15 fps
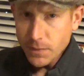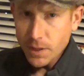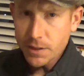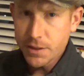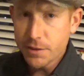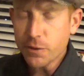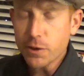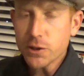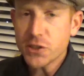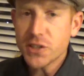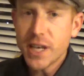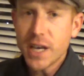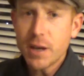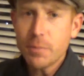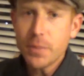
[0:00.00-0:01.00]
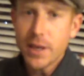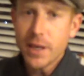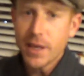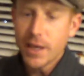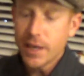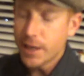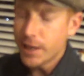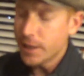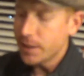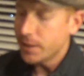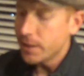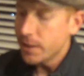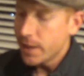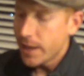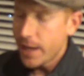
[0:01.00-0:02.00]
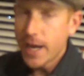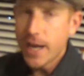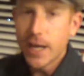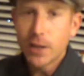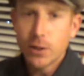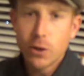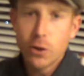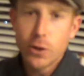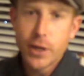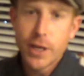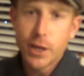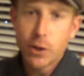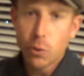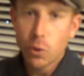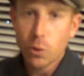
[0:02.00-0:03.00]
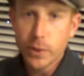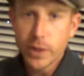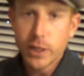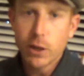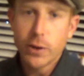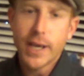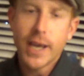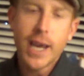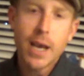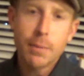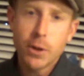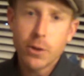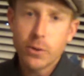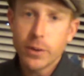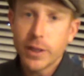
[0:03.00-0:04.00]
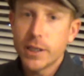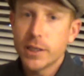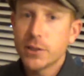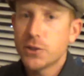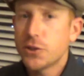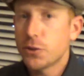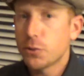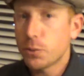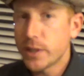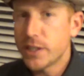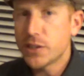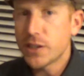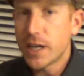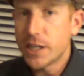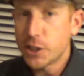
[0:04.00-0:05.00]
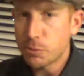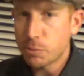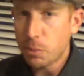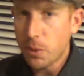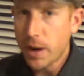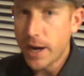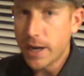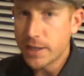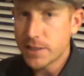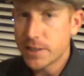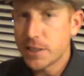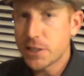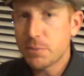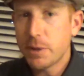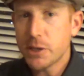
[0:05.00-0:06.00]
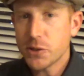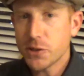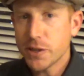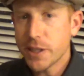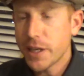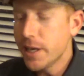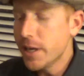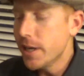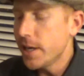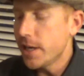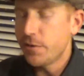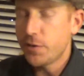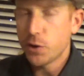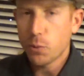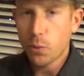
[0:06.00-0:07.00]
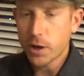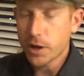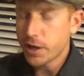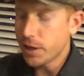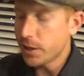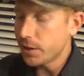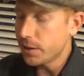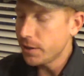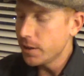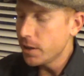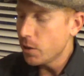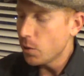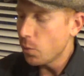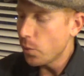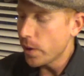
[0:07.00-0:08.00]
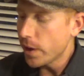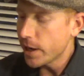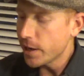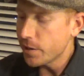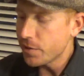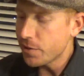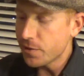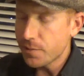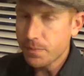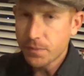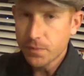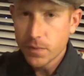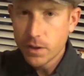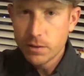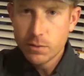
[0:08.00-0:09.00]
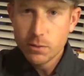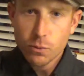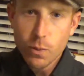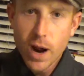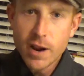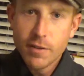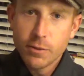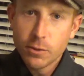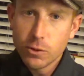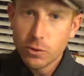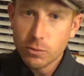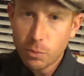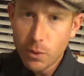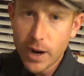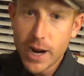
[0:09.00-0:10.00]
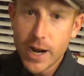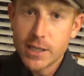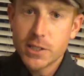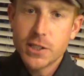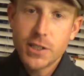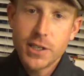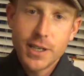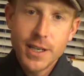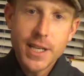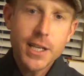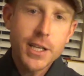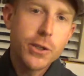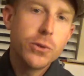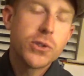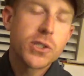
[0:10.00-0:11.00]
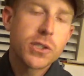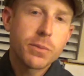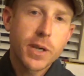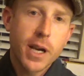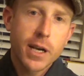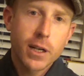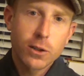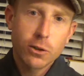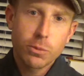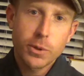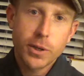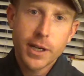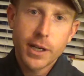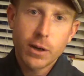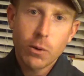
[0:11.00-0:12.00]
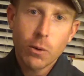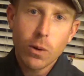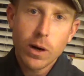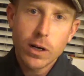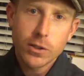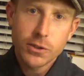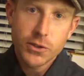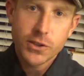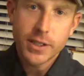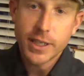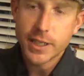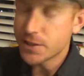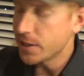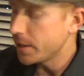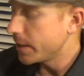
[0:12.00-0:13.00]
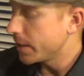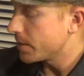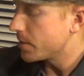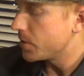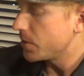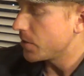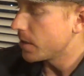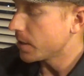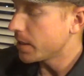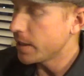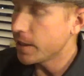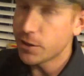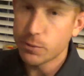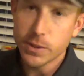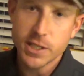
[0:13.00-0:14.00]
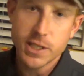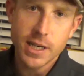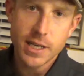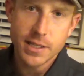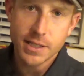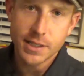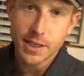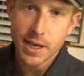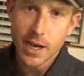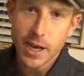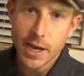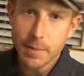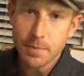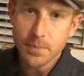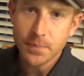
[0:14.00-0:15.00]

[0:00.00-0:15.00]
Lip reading: the first step in hand loading or reloading ammo is to resize your brass, and especially if you're working with rifle brass, you need to use some kind of lubricant or else it's going to get stuck in the resizing die.